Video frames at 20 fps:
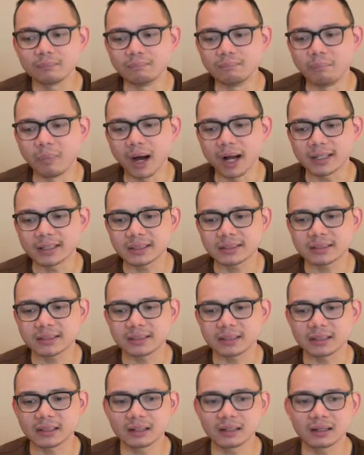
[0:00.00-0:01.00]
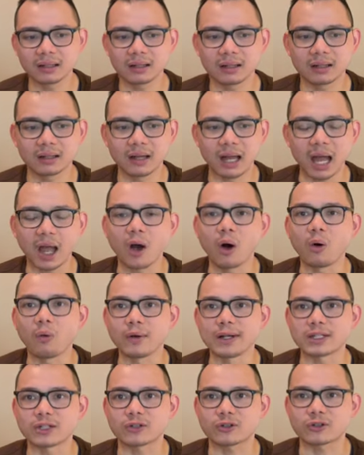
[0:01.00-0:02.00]
but I
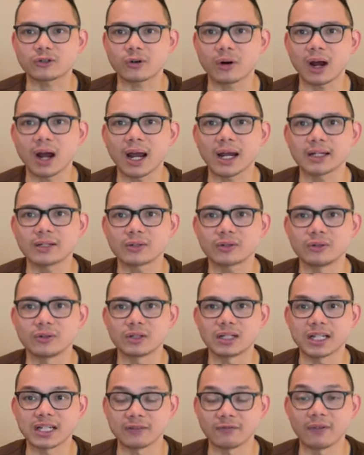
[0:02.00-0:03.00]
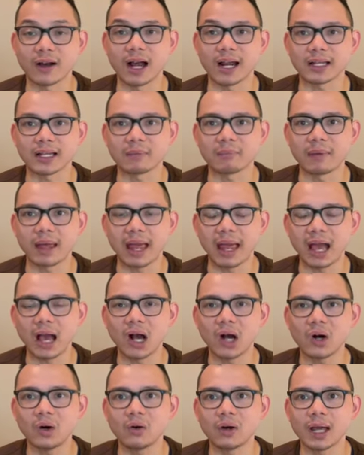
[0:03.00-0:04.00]
always try to divide them
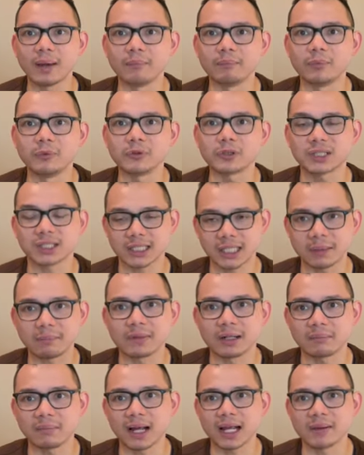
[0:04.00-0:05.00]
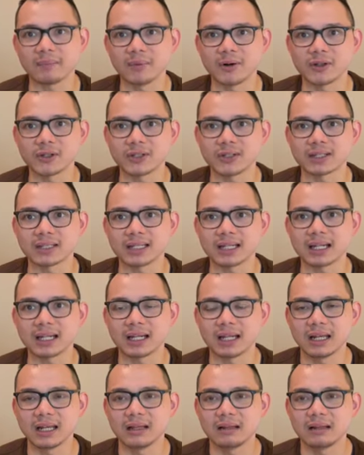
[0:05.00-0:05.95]
out and put some in my emergency